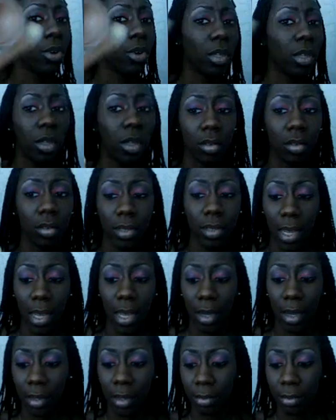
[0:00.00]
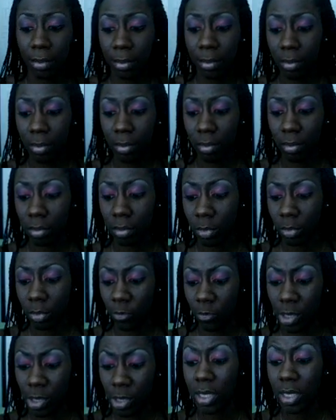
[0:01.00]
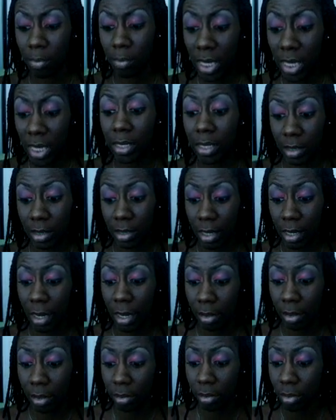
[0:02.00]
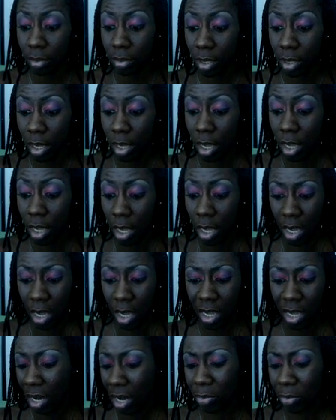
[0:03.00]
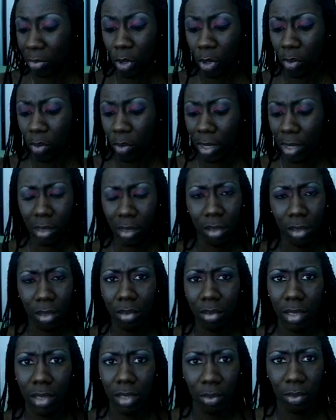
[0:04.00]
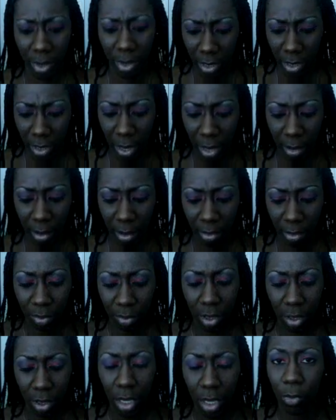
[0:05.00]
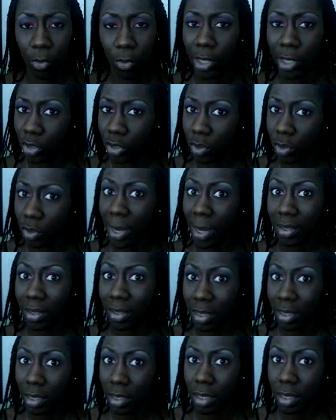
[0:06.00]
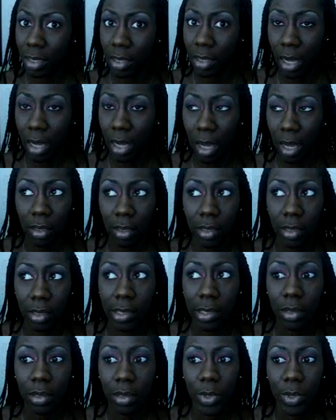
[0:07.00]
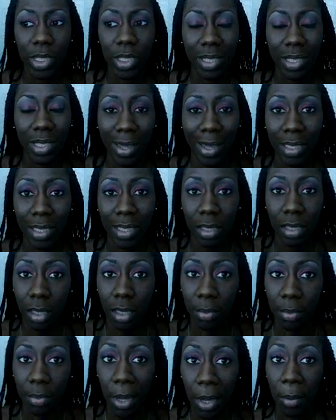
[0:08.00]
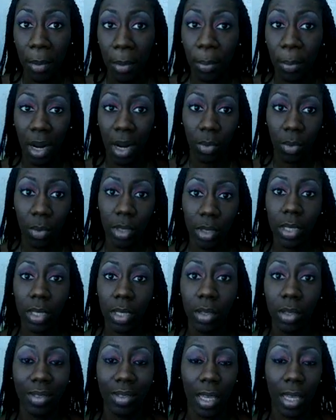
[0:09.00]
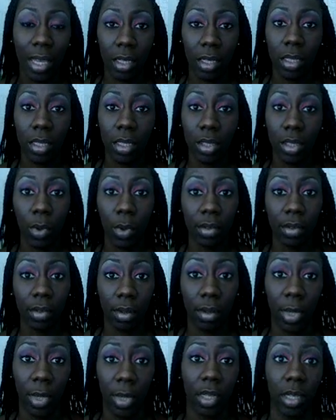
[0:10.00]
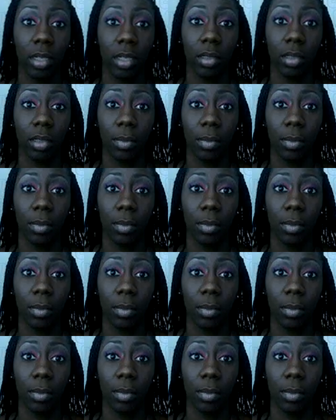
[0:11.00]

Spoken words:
for a long time, for some months now, and I'm nowhere close to running out. It runs you about $16, which is kind of steep, but I will tell you that it is worth the money.